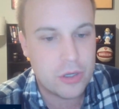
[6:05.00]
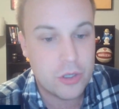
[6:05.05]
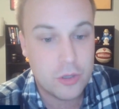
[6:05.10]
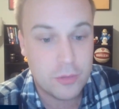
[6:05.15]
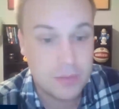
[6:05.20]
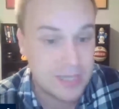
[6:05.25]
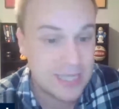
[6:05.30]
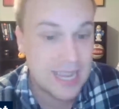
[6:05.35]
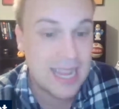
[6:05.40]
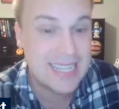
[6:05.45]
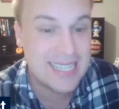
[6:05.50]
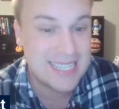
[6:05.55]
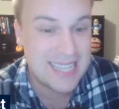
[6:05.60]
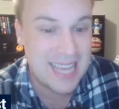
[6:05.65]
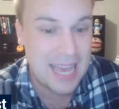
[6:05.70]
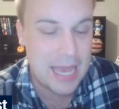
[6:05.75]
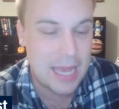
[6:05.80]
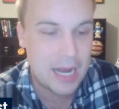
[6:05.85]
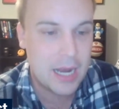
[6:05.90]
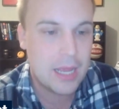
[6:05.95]
So besides
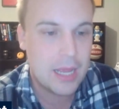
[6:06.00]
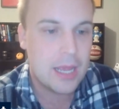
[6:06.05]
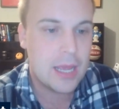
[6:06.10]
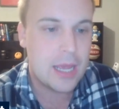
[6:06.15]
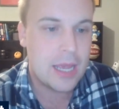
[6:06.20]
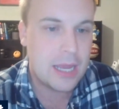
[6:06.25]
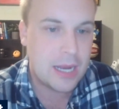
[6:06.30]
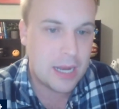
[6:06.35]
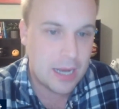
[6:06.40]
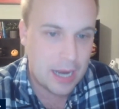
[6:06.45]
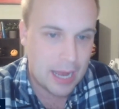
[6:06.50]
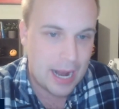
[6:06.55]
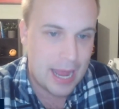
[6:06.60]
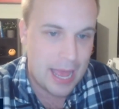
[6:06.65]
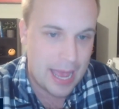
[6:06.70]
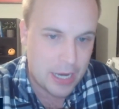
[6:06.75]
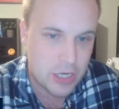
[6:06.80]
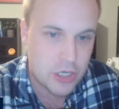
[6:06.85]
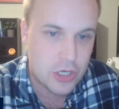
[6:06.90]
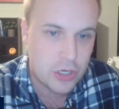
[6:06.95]
that, he did not
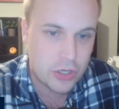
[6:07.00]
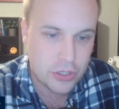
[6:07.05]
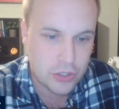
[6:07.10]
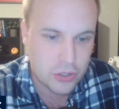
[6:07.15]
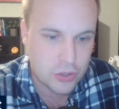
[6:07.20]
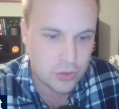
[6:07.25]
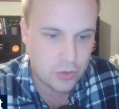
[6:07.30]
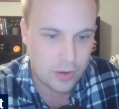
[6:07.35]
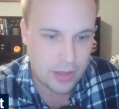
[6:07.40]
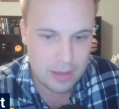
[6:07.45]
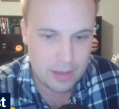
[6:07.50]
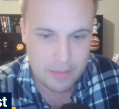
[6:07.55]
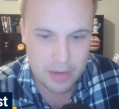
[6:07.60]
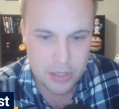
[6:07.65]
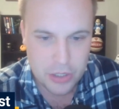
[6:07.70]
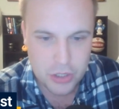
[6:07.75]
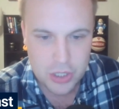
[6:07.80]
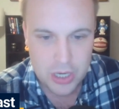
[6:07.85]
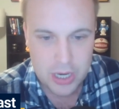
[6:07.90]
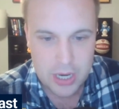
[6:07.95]
actually score that
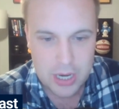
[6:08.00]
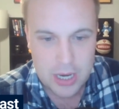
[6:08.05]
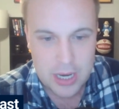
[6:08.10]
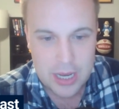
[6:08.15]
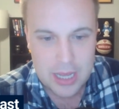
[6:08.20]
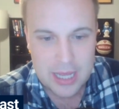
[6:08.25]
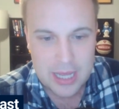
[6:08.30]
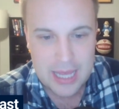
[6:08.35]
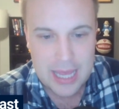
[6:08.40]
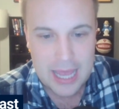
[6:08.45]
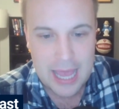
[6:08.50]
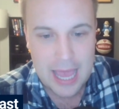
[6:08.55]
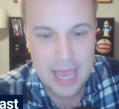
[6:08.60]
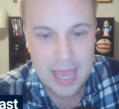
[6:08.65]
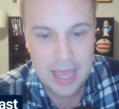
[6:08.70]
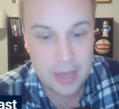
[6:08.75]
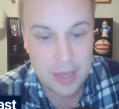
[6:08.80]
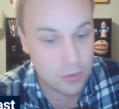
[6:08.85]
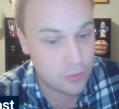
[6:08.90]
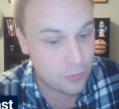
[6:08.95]
much. He
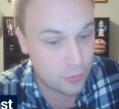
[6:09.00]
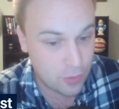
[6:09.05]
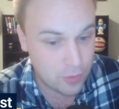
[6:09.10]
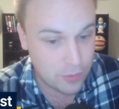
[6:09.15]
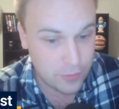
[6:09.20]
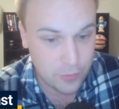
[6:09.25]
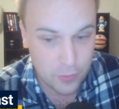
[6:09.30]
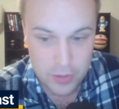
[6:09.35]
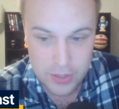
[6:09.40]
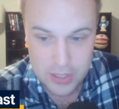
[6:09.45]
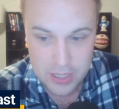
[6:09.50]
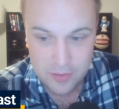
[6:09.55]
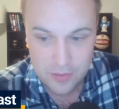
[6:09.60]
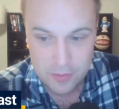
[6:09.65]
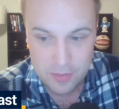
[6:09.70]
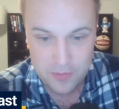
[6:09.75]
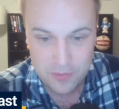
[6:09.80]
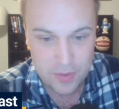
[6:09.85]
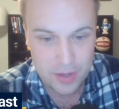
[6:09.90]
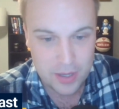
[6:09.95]
had he was four for fourteen from
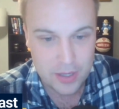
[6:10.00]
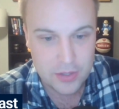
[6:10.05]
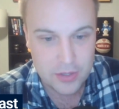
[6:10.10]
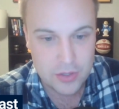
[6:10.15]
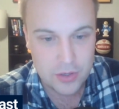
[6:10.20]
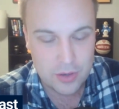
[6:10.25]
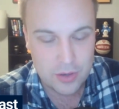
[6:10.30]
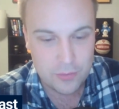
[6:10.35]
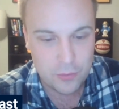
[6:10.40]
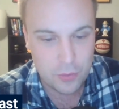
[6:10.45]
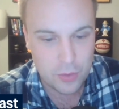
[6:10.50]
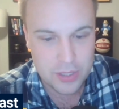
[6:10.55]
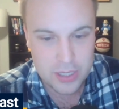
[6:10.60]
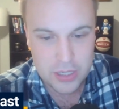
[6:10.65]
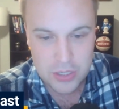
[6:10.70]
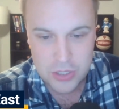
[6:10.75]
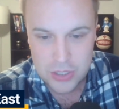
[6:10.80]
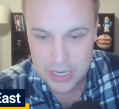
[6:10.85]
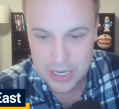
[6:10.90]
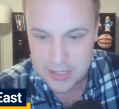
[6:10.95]
the field, so he had
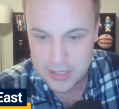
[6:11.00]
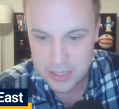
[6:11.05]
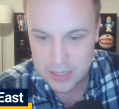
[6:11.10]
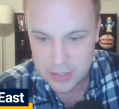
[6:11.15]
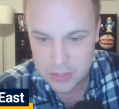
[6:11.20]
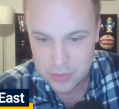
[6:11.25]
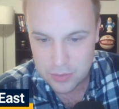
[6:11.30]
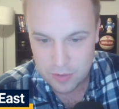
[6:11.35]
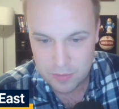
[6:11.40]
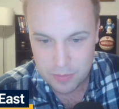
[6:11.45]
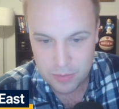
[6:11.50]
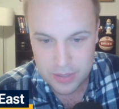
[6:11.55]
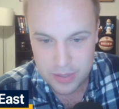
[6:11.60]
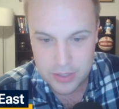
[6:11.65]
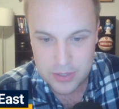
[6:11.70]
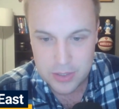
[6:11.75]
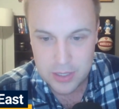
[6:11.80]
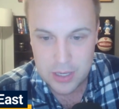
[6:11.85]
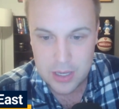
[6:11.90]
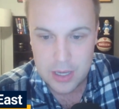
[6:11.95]
fourteen shots, he gets twelve
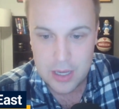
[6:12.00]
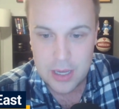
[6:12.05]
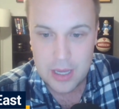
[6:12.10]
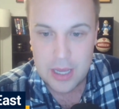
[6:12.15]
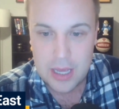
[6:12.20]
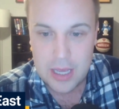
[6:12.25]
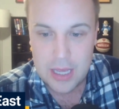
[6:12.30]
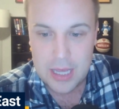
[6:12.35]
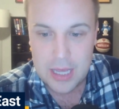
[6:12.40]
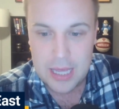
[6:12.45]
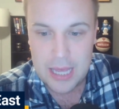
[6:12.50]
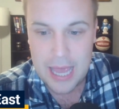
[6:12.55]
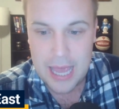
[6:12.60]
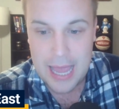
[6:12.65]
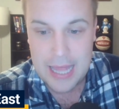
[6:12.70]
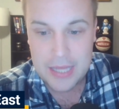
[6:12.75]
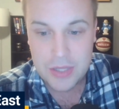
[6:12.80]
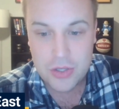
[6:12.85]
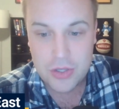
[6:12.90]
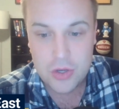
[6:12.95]
points. He
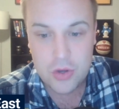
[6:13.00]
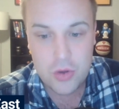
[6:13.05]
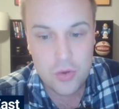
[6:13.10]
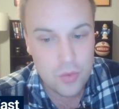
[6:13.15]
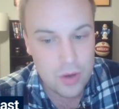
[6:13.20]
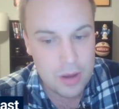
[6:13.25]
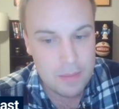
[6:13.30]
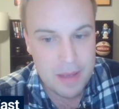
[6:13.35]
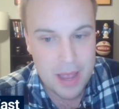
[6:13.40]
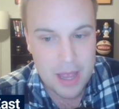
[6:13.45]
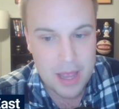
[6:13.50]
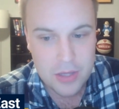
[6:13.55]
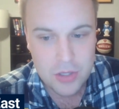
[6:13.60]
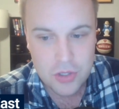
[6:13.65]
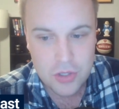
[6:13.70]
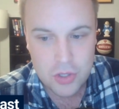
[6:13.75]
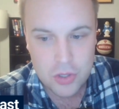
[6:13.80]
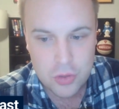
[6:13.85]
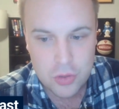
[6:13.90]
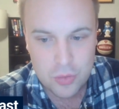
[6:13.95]
had two
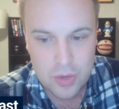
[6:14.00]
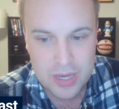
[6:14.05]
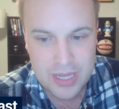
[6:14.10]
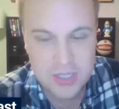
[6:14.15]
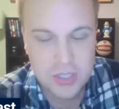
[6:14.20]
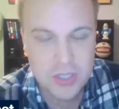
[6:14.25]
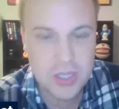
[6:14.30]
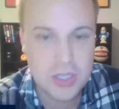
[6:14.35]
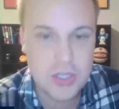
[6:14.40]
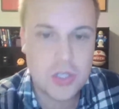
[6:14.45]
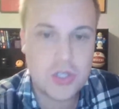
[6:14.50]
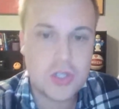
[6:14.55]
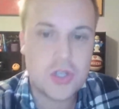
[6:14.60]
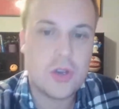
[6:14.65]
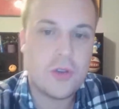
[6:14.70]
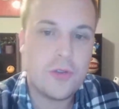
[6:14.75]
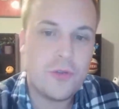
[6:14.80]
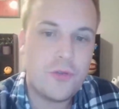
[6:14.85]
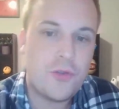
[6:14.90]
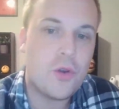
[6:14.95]
rebounds, three assists,
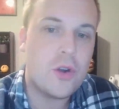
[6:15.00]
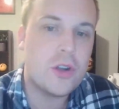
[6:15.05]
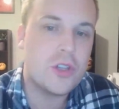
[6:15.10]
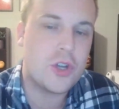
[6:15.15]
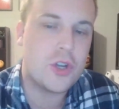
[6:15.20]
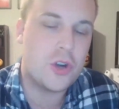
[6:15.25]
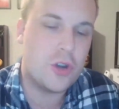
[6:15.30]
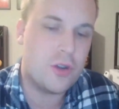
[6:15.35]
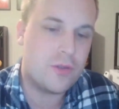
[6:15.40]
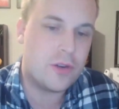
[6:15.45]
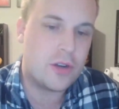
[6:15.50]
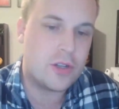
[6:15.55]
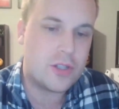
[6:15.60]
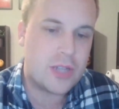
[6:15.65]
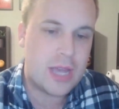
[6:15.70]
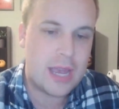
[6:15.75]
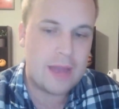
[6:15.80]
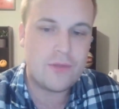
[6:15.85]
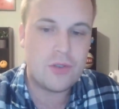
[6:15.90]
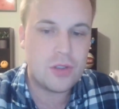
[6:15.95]
four turnovers
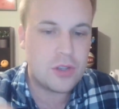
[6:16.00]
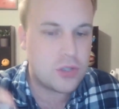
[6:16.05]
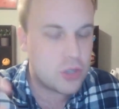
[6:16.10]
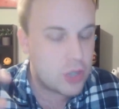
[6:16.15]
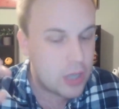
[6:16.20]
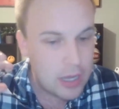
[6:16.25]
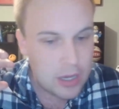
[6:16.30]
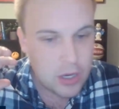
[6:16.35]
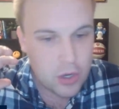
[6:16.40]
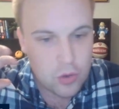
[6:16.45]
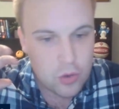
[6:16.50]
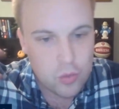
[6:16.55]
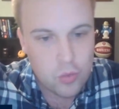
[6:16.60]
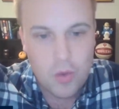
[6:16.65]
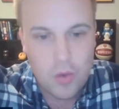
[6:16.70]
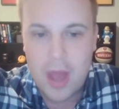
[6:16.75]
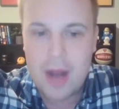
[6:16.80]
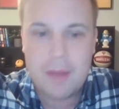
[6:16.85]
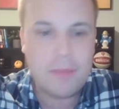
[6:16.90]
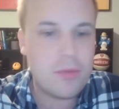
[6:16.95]
after this
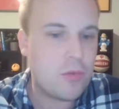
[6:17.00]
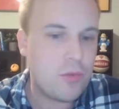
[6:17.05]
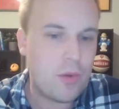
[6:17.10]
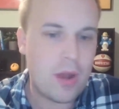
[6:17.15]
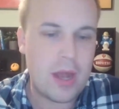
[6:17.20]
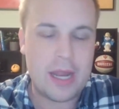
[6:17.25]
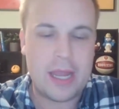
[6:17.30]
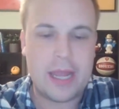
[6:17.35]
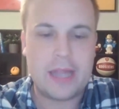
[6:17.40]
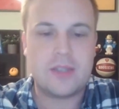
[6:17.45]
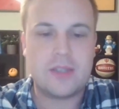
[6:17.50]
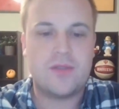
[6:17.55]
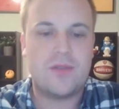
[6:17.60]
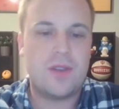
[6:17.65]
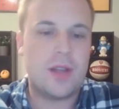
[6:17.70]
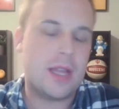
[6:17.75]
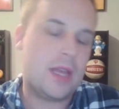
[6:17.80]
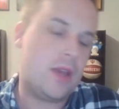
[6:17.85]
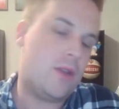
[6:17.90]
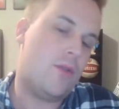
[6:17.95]
incredible run against
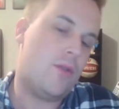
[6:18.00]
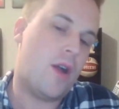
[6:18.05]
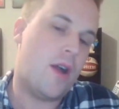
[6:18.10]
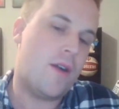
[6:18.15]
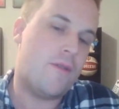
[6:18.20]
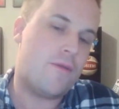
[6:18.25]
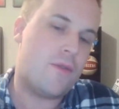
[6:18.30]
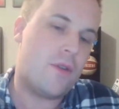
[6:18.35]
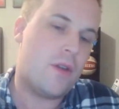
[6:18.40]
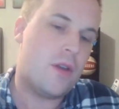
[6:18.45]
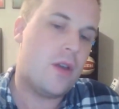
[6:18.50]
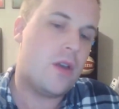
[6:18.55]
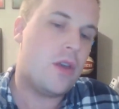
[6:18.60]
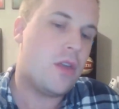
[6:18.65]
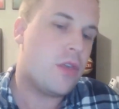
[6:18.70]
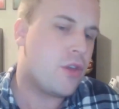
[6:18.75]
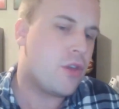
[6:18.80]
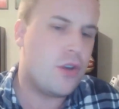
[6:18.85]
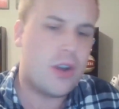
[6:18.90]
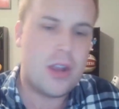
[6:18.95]
Philly of
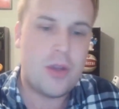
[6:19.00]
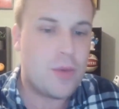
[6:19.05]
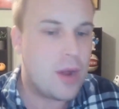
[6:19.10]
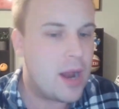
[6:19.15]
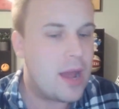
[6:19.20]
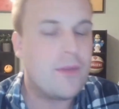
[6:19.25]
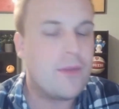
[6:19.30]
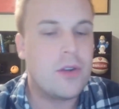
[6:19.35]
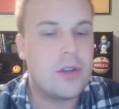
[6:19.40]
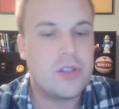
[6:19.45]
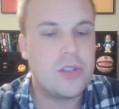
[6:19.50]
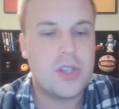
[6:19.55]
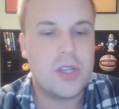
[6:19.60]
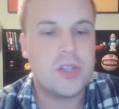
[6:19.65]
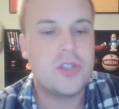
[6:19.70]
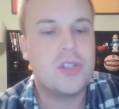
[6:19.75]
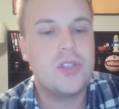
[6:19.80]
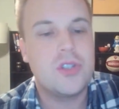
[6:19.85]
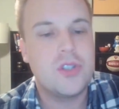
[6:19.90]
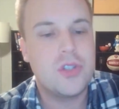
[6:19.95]
thirty-whatever
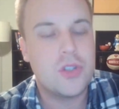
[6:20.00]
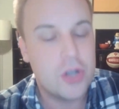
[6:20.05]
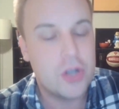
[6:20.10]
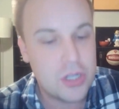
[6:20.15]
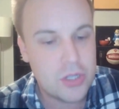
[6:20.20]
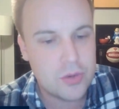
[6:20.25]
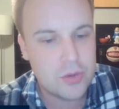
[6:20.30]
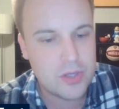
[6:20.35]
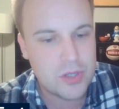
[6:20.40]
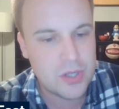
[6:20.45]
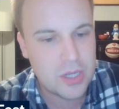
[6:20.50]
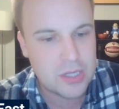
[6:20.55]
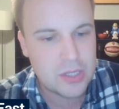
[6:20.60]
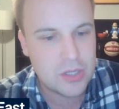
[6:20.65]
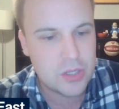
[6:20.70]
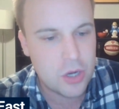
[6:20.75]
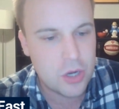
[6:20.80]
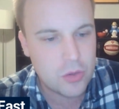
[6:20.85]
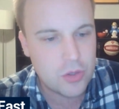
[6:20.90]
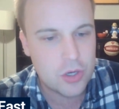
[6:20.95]
assists, thirty-two assists,
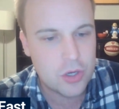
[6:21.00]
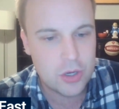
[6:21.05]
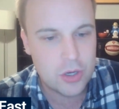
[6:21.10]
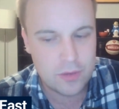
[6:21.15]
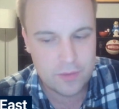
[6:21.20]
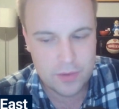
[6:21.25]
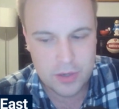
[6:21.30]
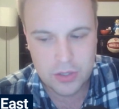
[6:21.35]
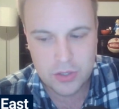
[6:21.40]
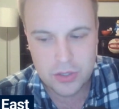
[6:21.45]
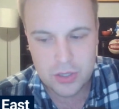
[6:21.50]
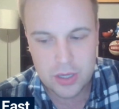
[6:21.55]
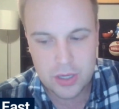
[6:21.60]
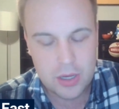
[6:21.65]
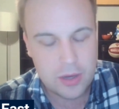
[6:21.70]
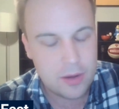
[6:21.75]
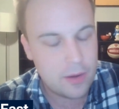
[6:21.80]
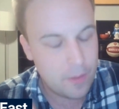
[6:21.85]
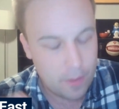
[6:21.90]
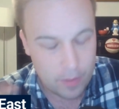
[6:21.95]
no turnovers,
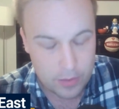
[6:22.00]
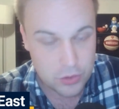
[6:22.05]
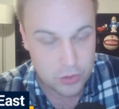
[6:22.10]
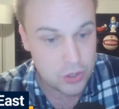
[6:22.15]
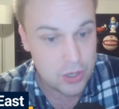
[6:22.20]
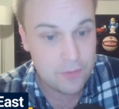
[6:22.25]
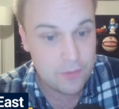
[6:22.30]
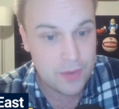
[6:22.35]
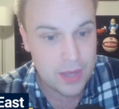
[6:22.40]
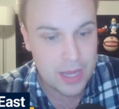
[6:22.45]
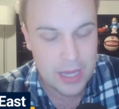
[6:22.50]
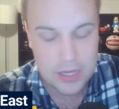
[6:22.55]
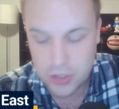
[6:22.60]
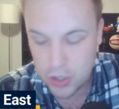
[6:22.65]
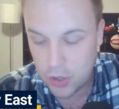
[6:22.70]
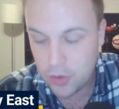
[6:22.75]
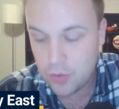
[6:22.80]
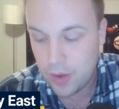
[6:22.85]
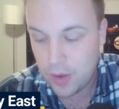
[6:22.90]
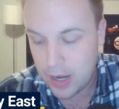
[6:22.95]
sniffing his
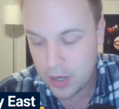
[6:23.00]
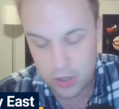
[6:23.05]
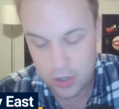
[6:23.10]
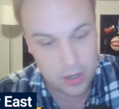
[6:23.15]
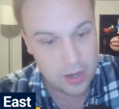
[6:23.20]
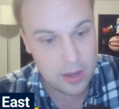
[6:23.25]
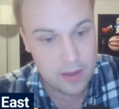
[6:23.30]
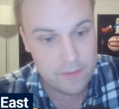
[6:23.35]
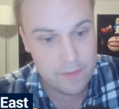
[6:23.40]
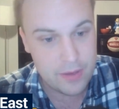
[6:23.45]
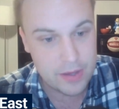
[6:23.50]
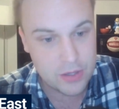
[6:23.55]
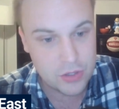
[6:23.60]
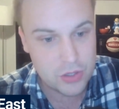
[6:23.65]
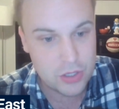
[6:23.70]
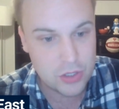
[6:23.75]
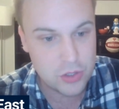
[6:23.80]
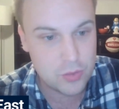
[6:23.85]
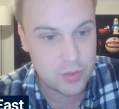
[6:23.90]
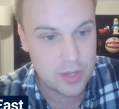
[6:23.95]
own record of
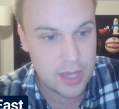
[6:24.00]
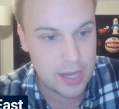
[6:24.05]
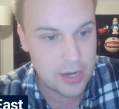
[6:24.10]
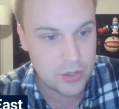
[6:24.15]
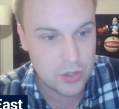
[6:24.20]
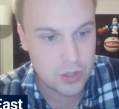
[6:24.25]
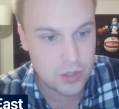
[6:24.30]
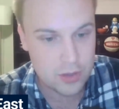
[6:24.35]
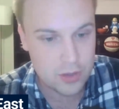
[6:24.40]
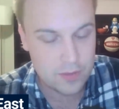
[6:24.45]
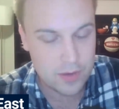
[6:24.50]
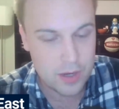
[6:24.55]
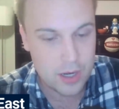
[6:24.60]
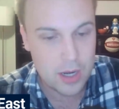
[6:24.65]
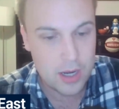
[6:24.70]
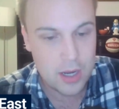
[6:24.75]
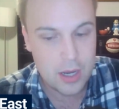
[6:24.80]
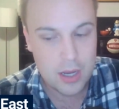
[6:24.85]
assists without a turnover.